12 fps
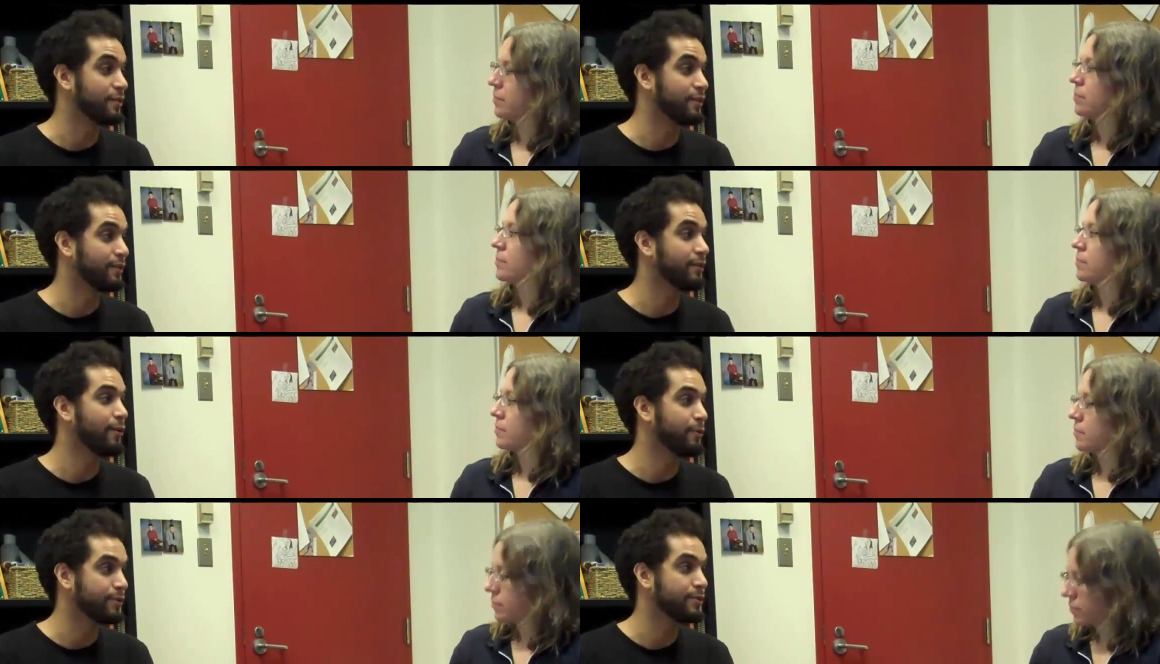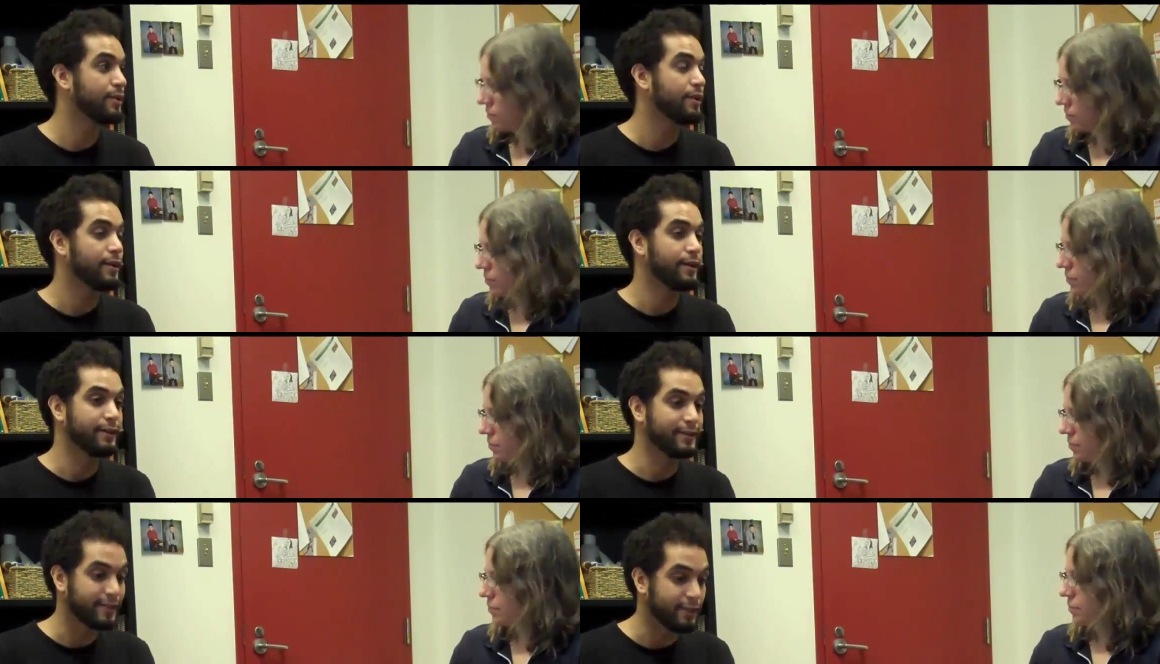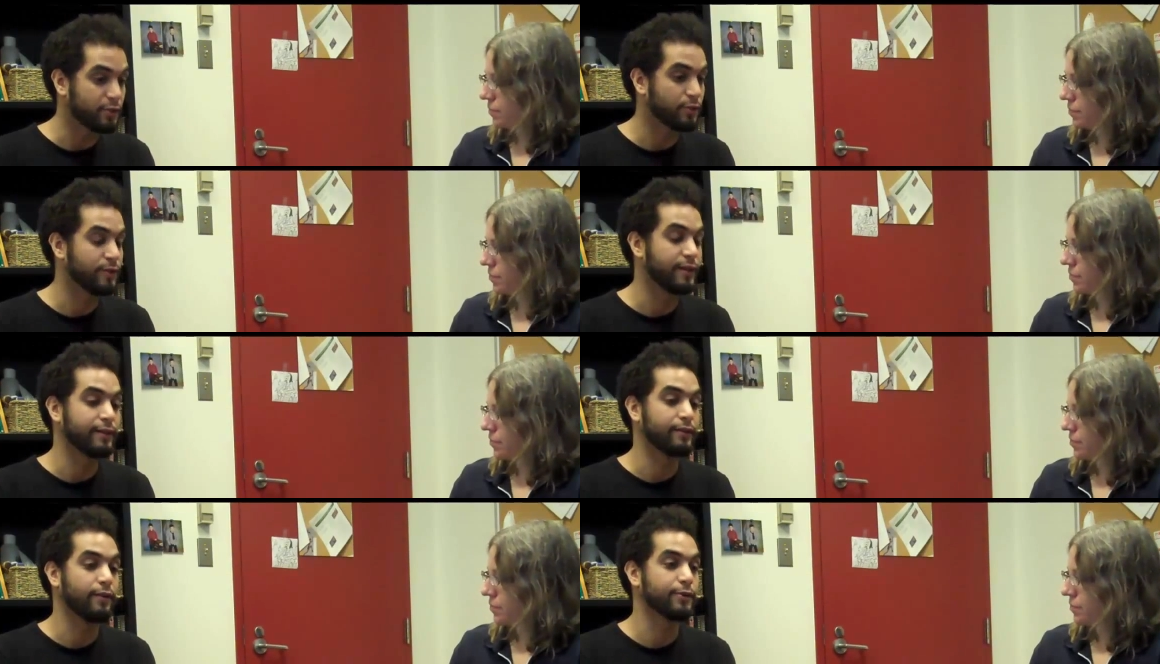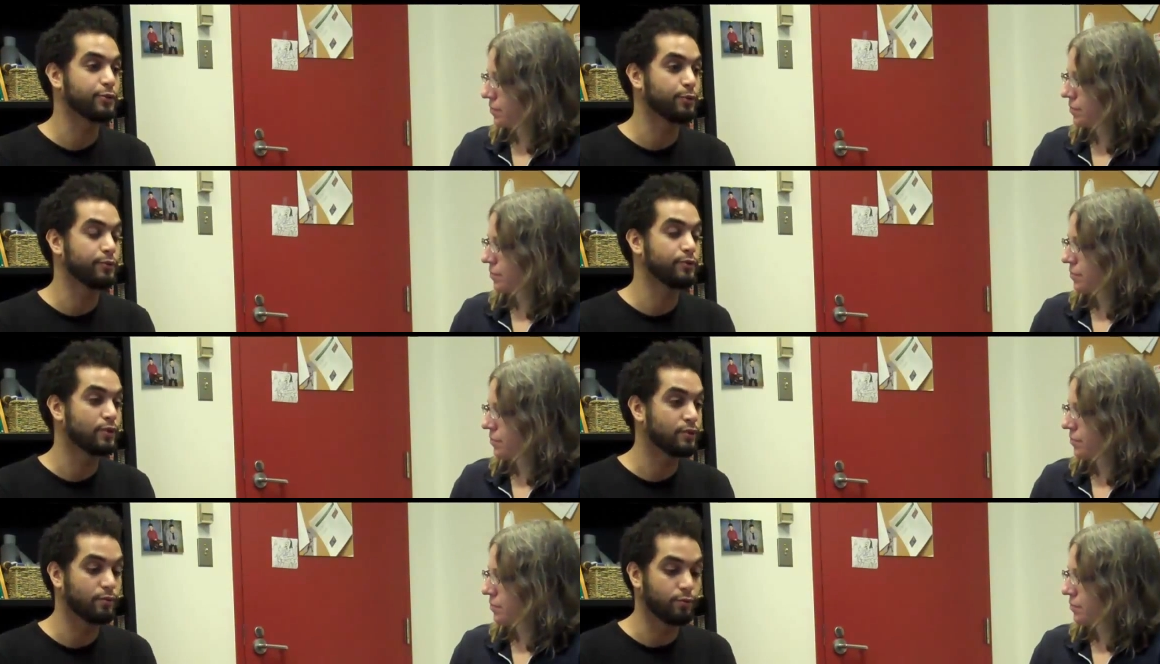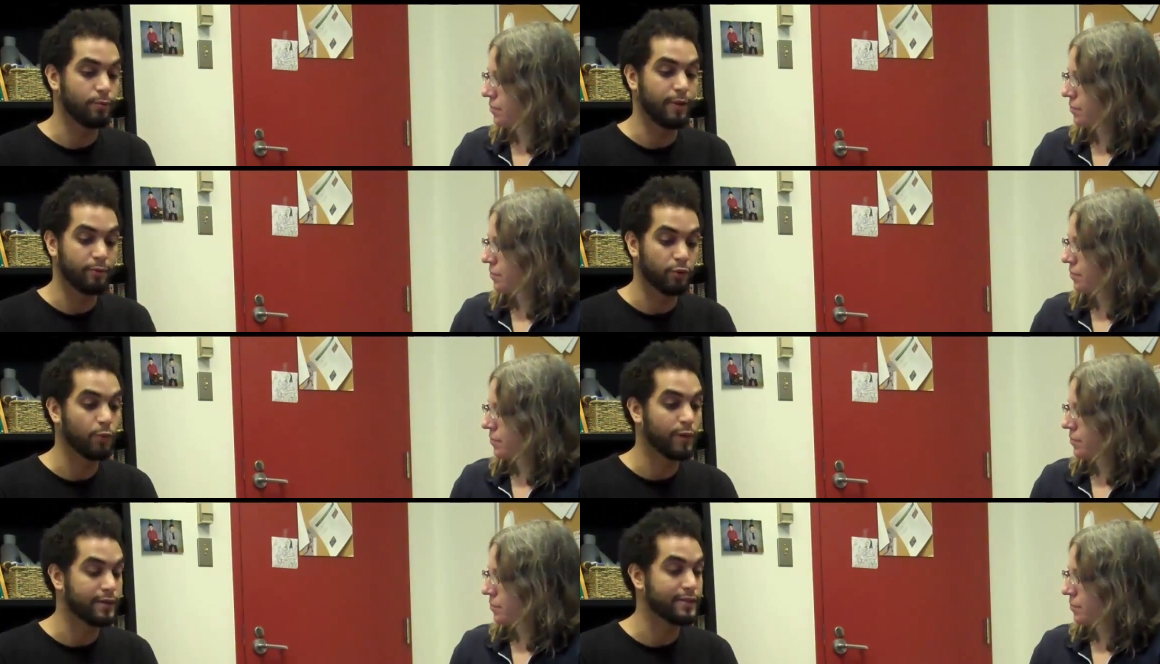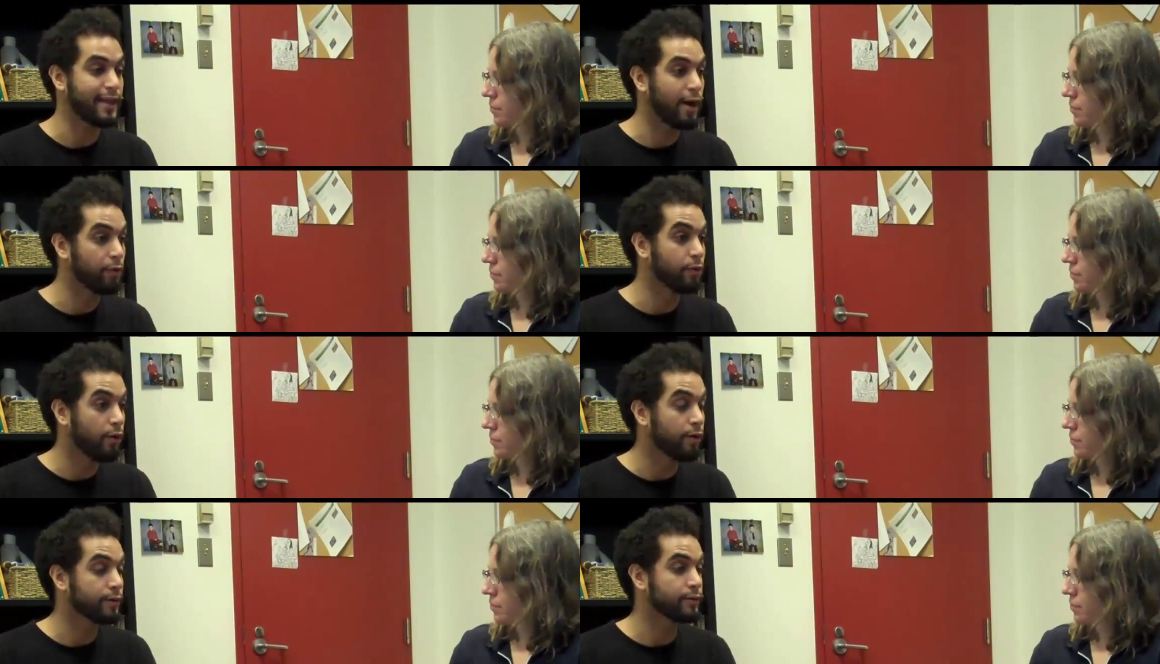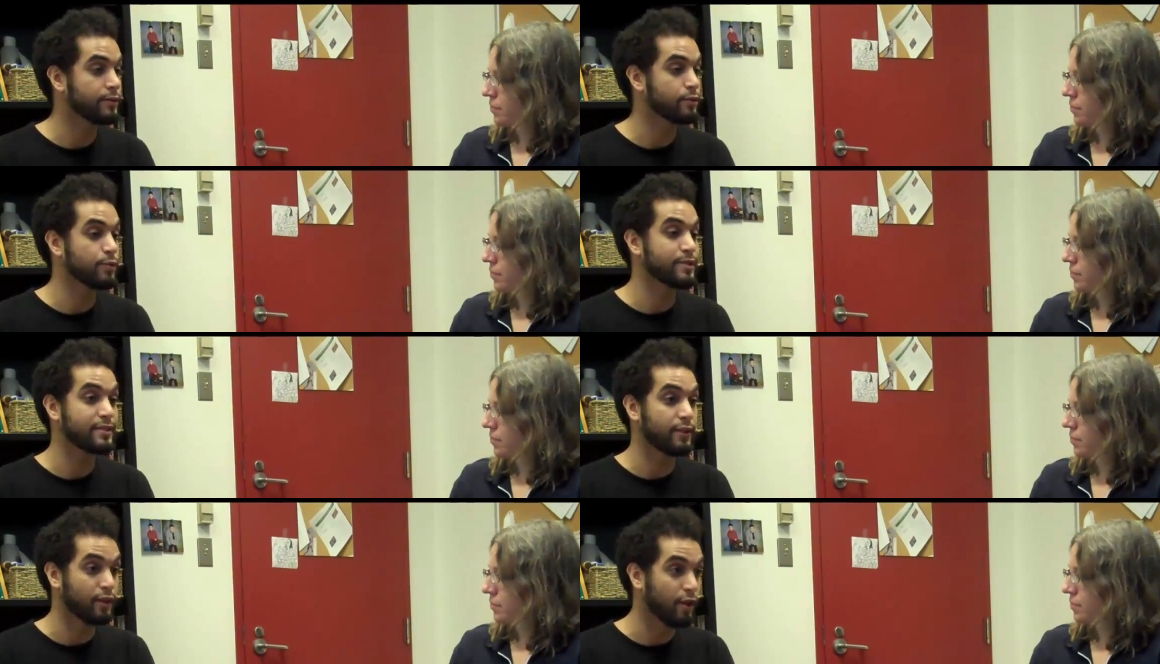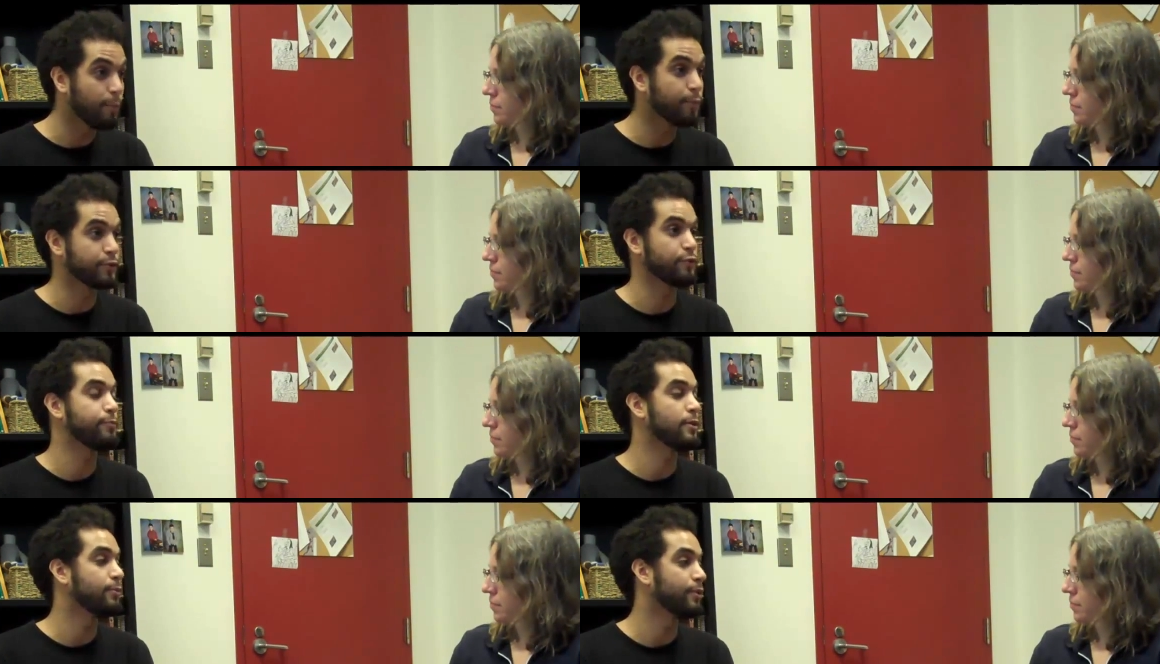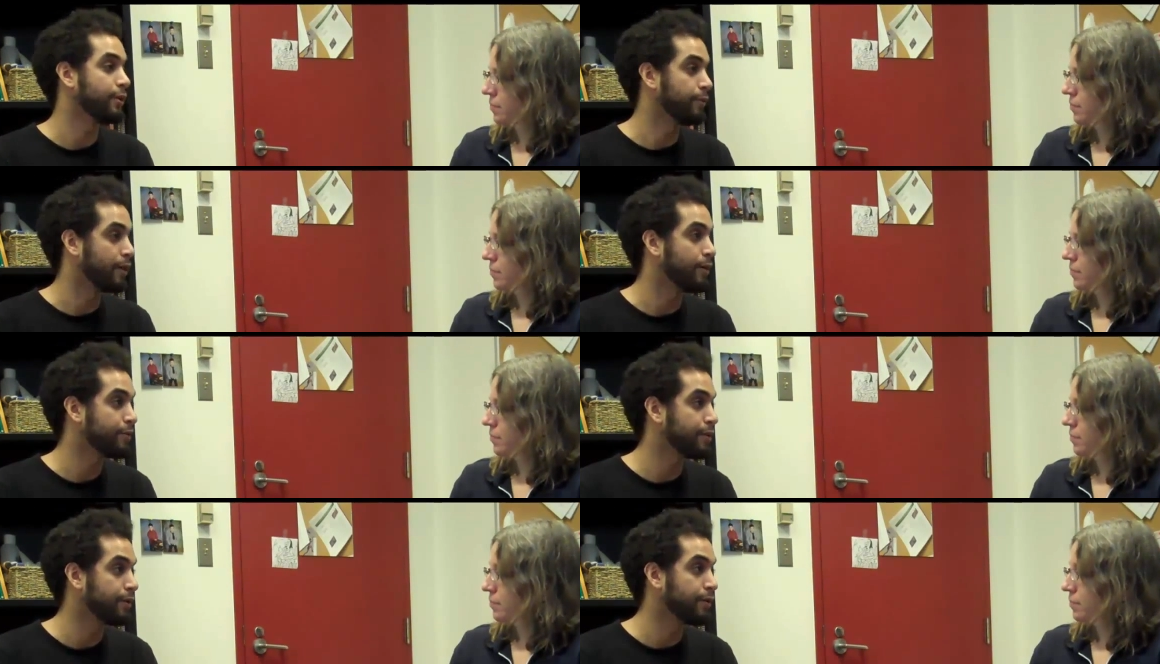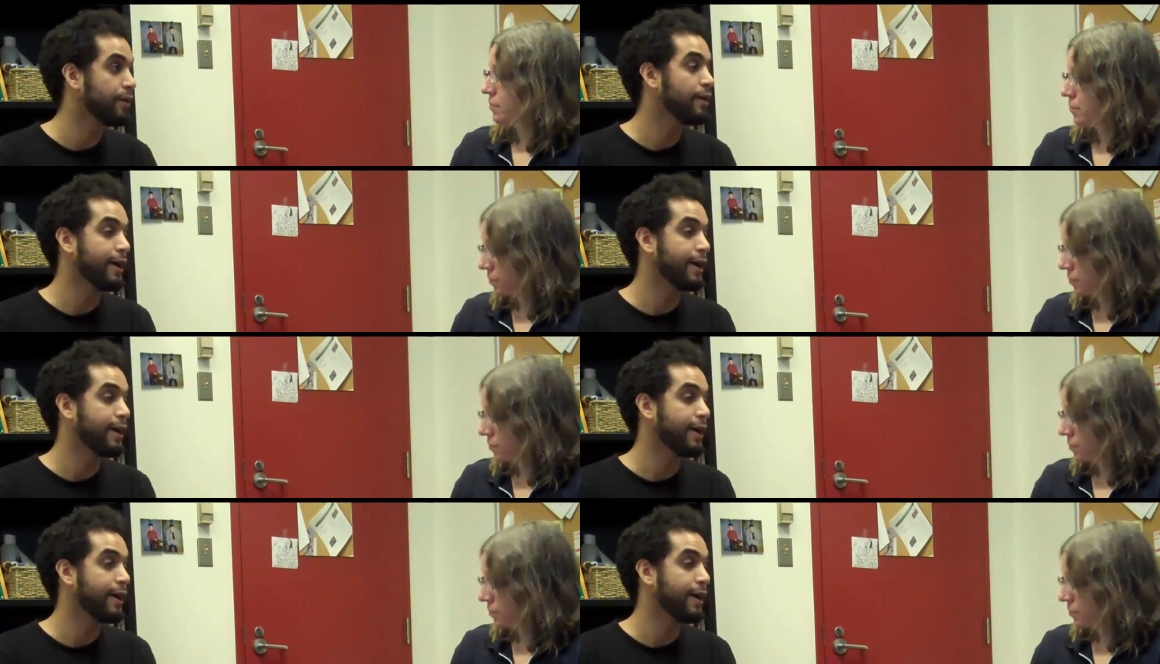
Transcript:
Speaker 1: Like that was essential, and also just to be able to witness how long these students, the numbers of people that are out there,